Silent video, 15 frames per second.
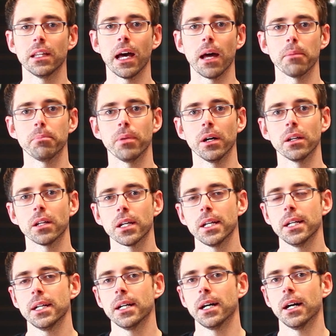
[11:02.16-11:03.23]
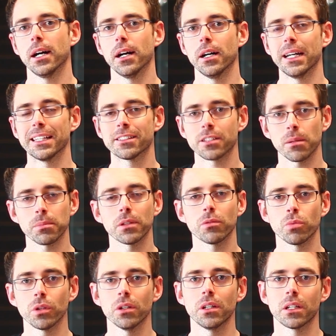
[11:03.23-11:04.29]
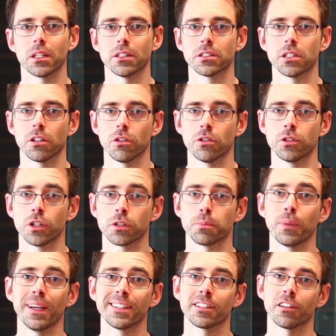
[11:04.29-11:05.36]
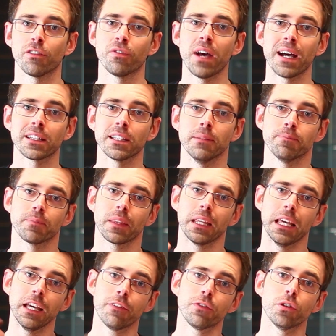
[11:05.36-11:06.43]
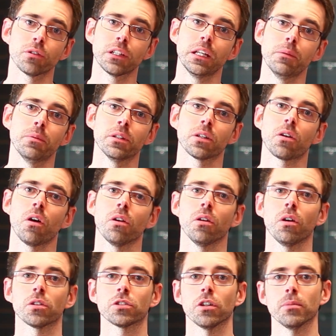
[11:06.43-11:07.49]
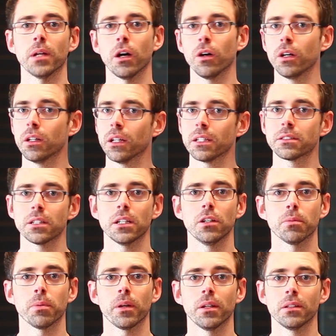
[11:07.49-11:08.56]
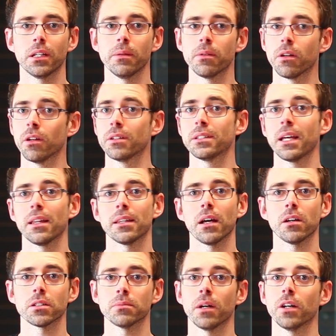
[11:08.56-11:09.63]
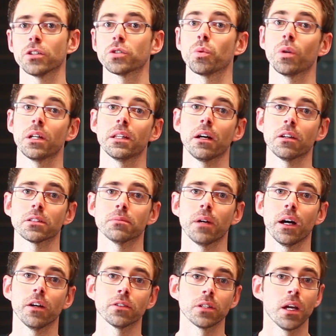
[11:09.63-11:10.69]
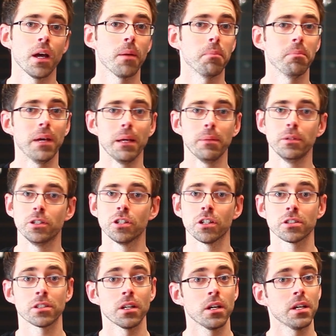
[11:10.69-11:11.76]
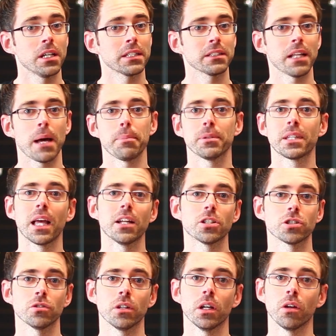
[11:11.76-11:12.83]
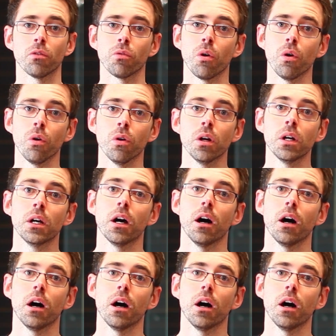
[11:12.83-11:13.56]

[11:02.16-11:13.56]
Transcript: that. But it's something really to consider just based on the fact that if you're keeping the car long term. Now, let's say you're planning to keep another 10,000 miles, 20,000 miles, maybe just slap a tensioner in it and roll